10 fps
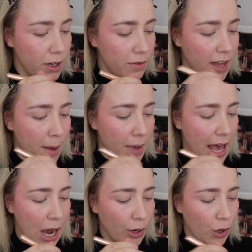bit of that
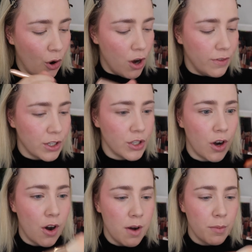powder over
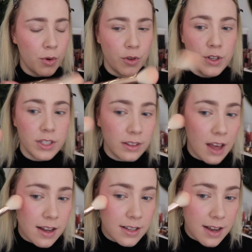top using
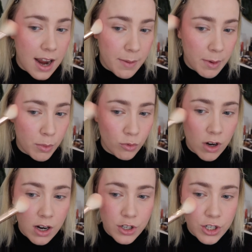that same
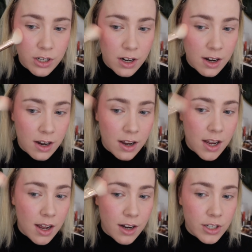brush
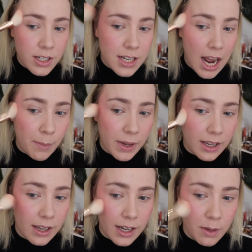and just tapping
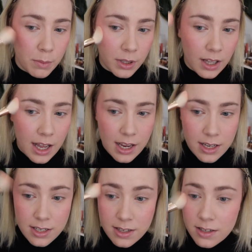it in
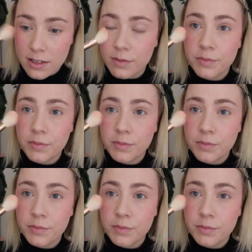place.